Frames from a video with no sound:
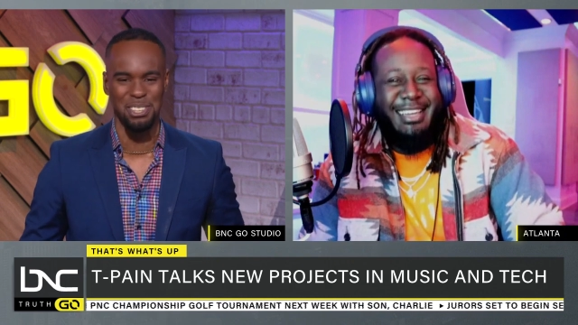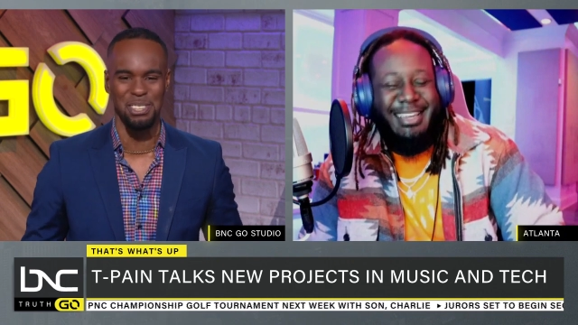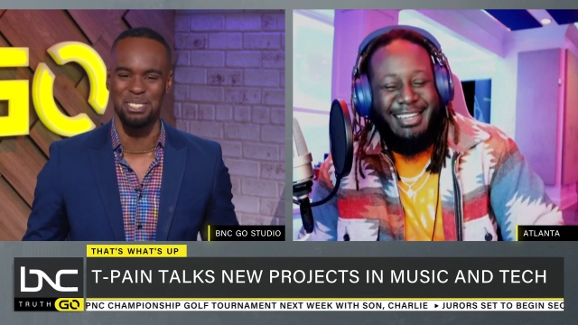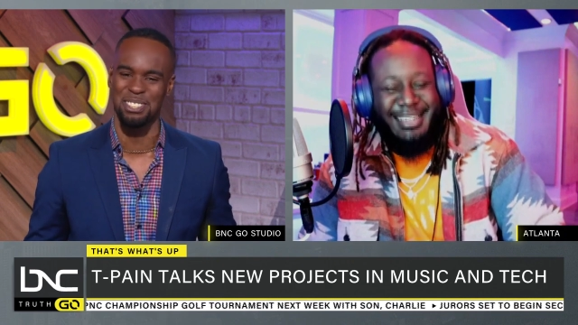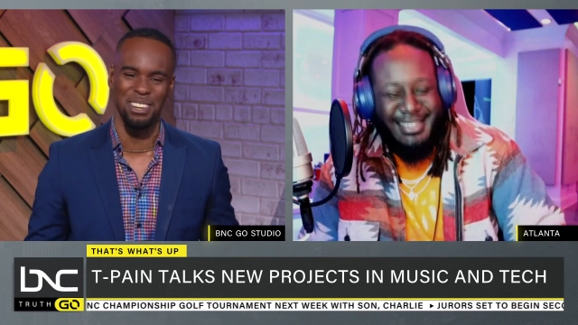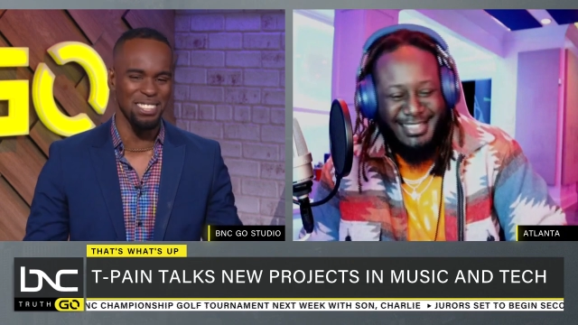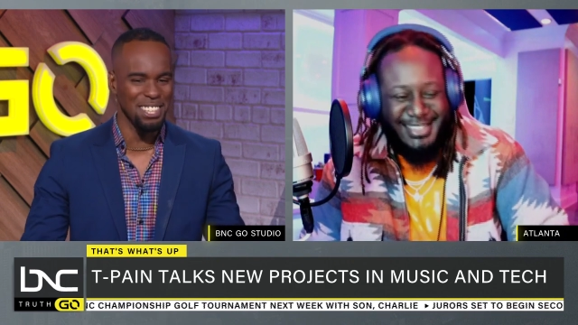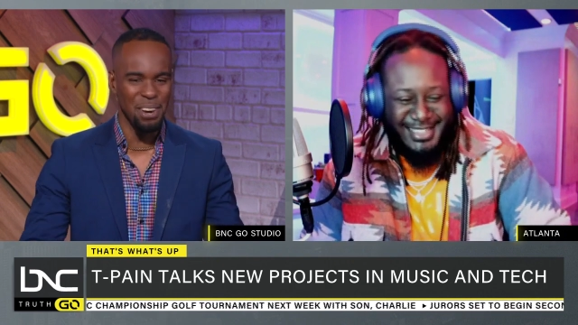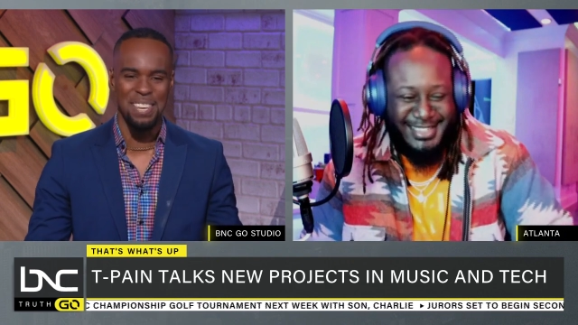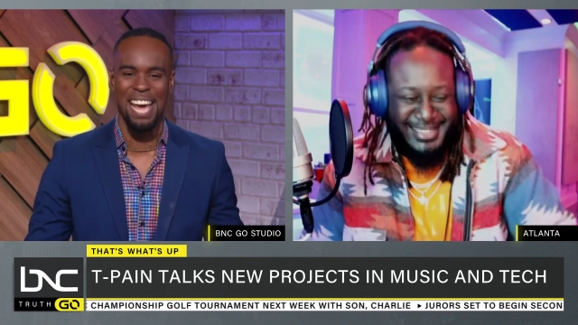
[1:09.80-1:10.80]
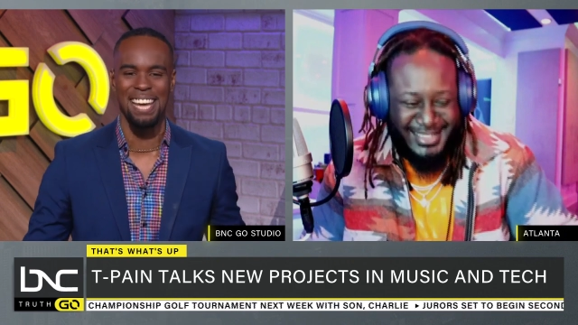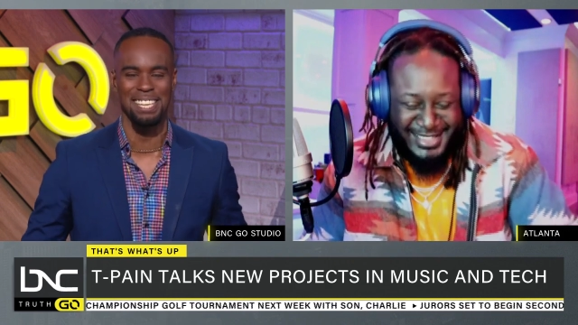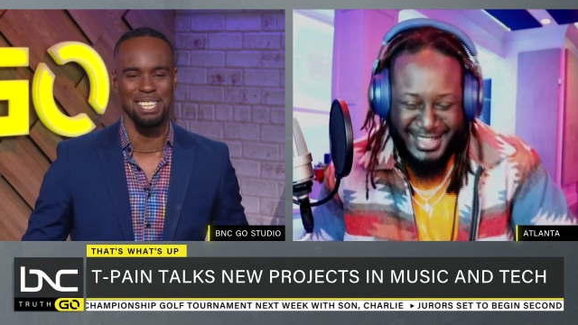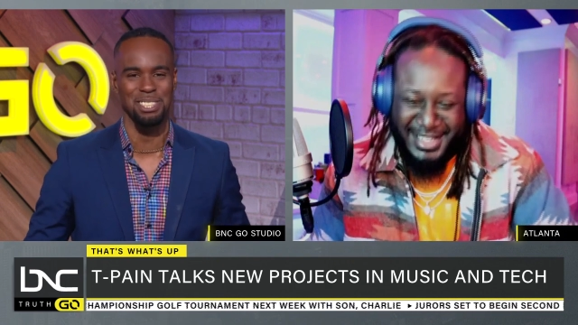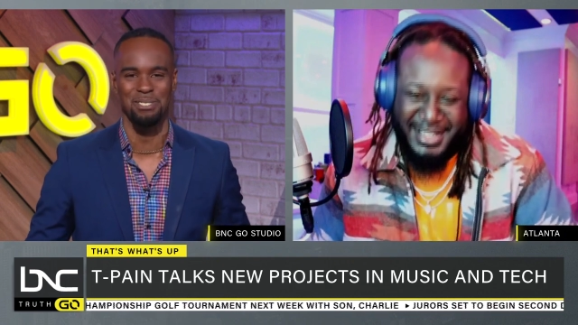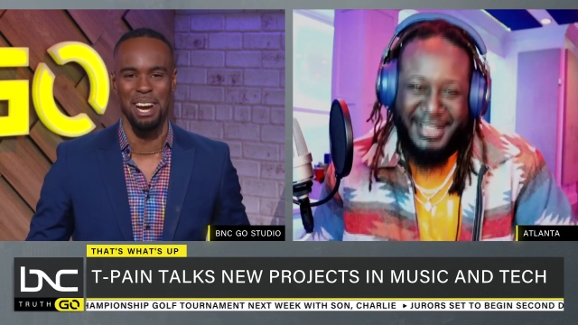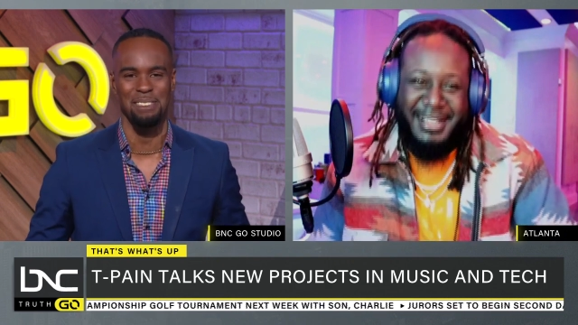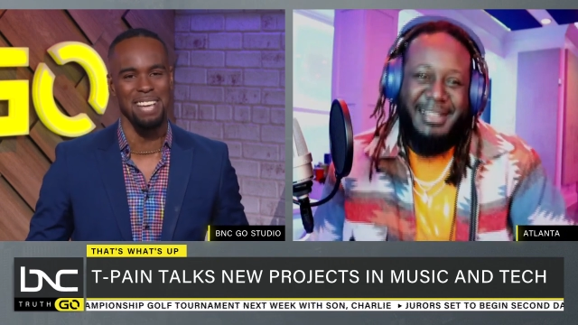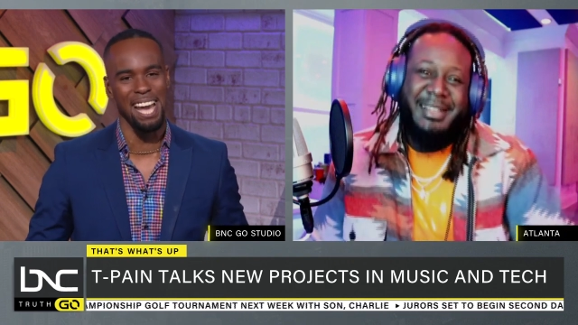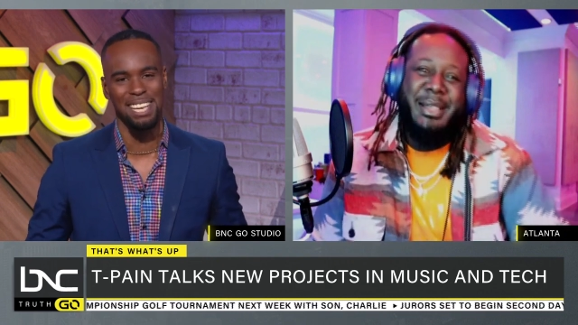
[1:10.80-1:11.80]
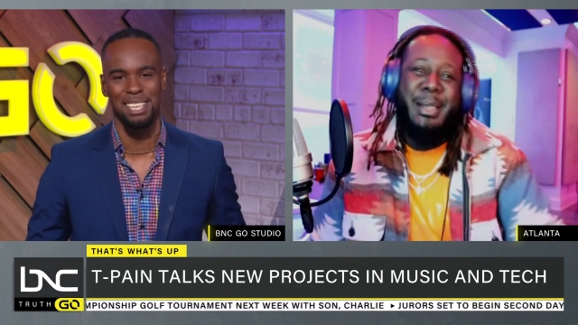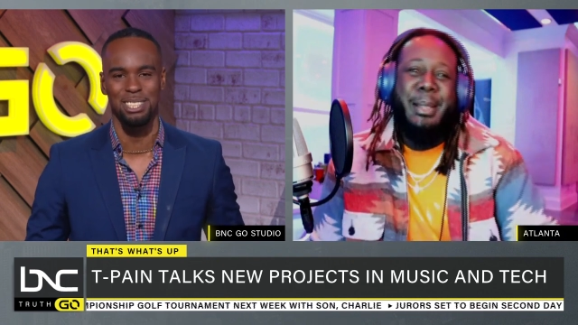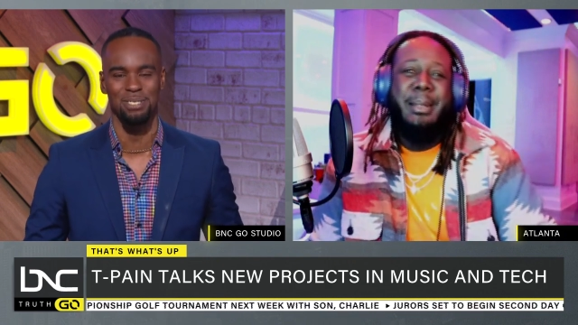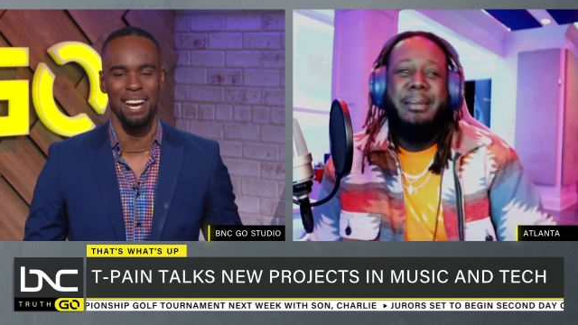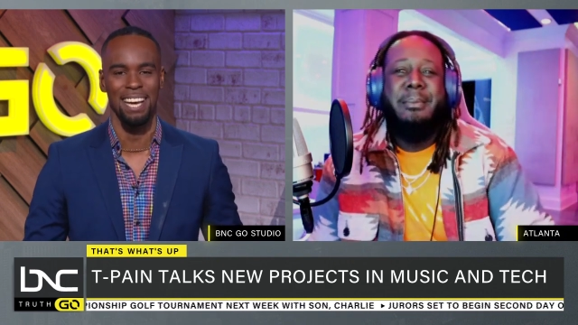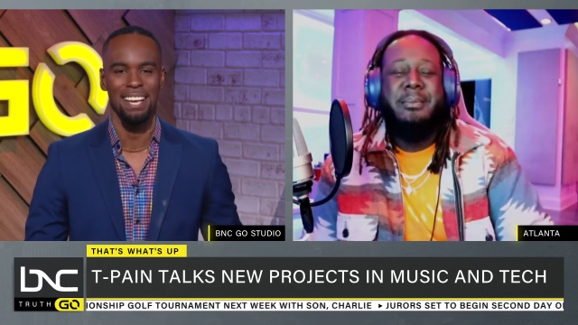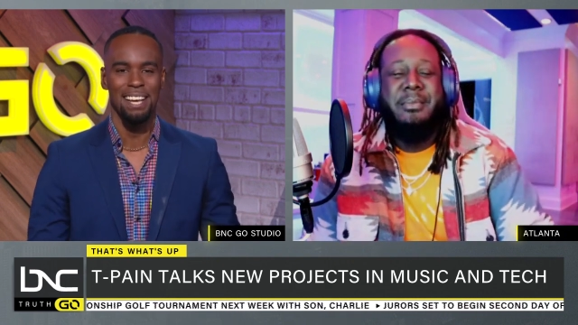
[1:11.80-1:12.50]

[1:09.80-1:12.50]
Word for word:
Speaker 1: school. So, you know, we had to get you right. We had to get you right.